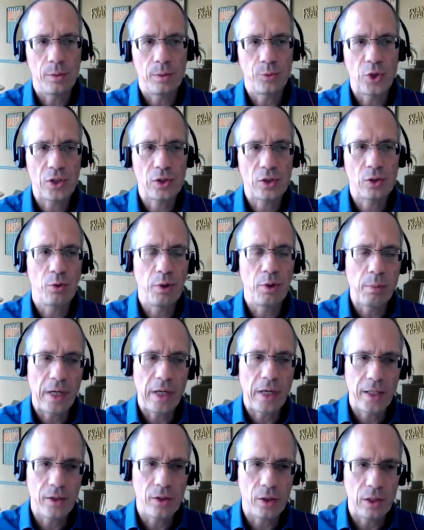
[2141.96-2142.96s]
Just to
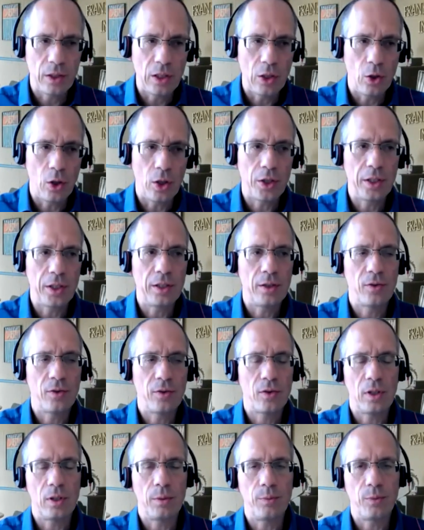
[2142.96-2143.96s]
remind the
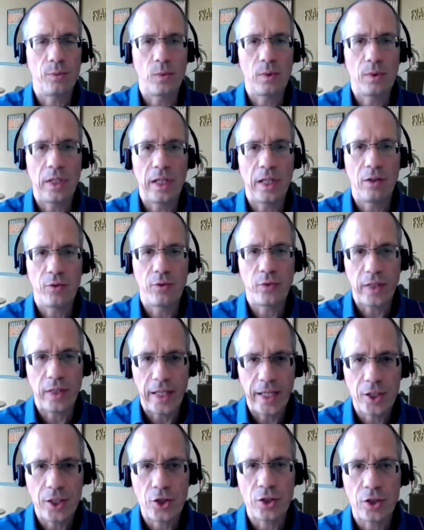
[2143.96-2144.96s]
audience,
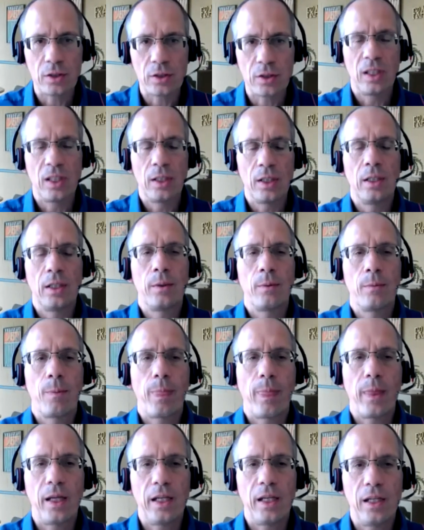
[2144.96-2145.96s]
inflation
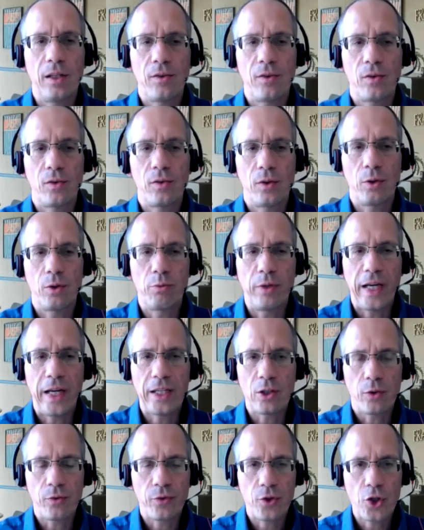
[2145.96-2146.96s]
is the
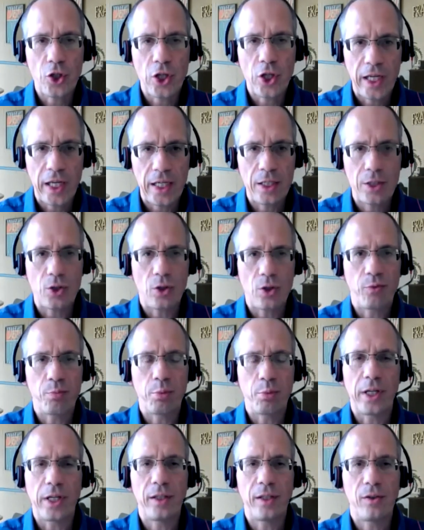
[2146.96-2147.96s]
rate of change of
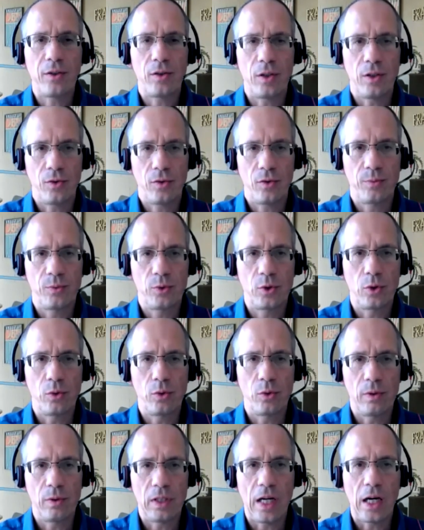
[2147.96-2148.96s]
prices.
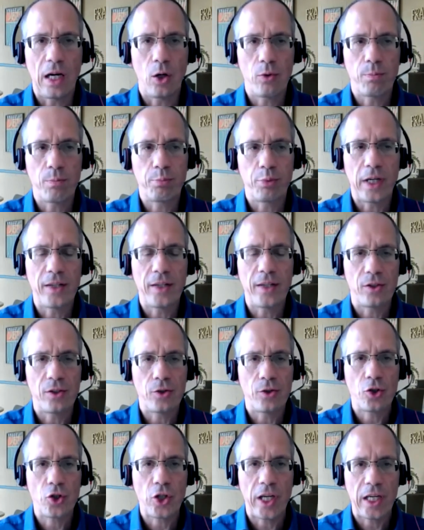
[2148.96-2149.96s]
So how
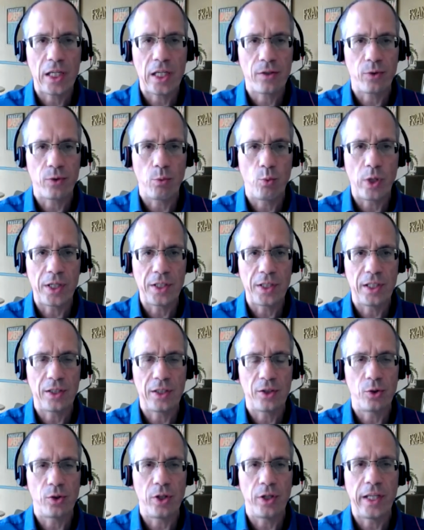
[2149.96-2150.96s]
prices change from one year
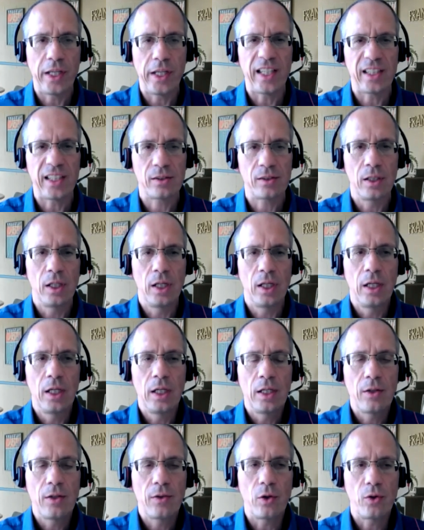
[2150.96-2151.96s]
to the next.
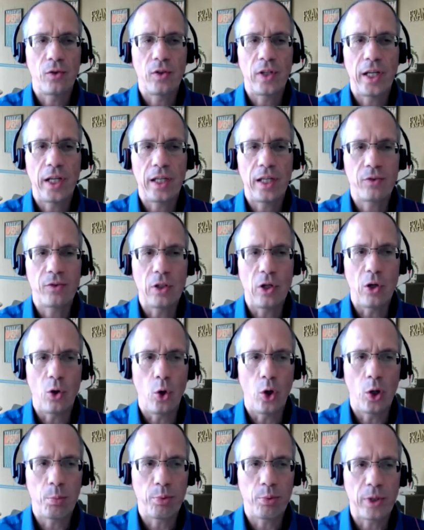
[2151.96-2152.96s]
So say if the
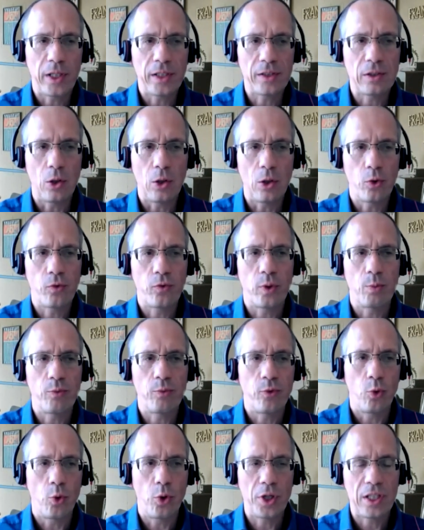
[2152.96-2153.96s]
oil price goes from
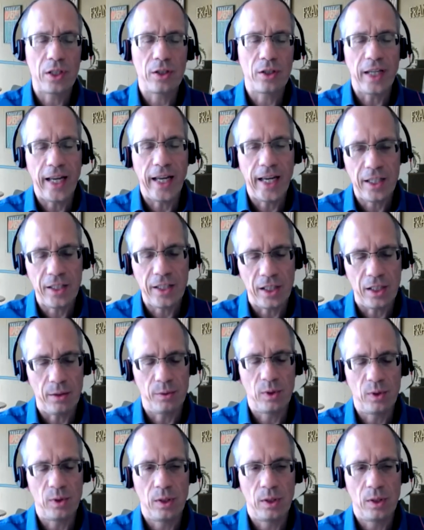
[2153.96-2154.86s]
40 to 80,